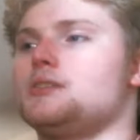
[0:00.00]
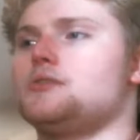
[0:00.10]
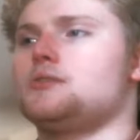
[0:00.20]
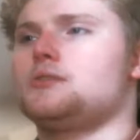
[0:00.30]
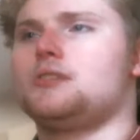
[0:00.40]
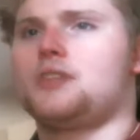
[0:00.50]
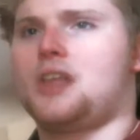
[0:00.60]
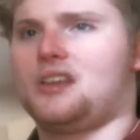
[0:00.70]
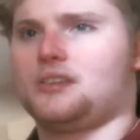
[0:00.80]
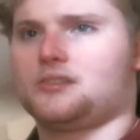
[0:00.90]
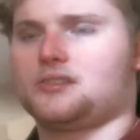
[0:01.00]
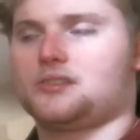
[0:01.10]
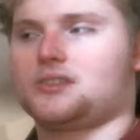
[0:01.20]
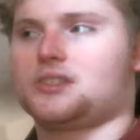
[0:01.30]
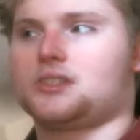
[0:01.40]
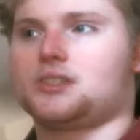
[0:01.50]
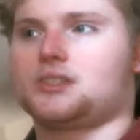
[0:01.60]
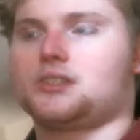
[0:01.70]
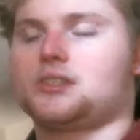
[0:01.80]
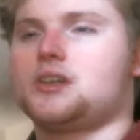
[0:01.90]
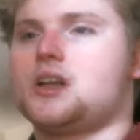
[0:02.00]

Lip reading: things.